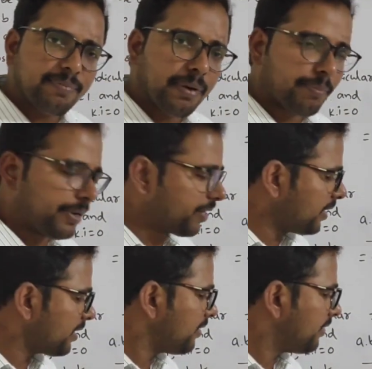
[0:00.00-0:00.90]

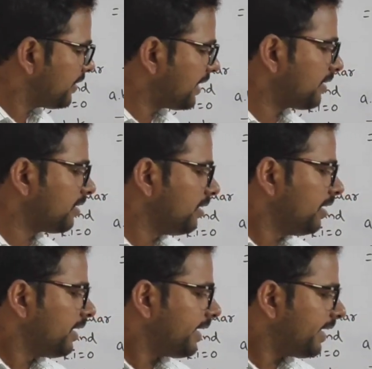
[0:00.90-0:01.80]
perpendicular, then
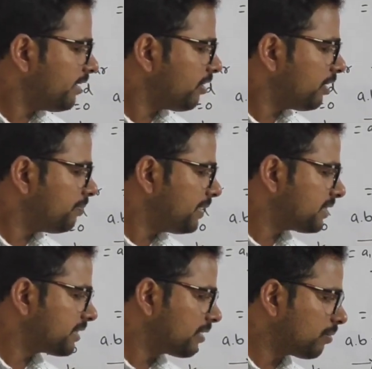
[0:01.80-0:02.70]
a dot b
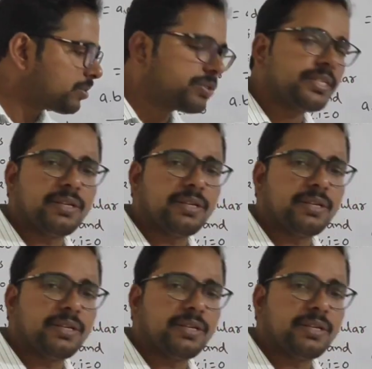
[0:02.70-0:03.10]
is equals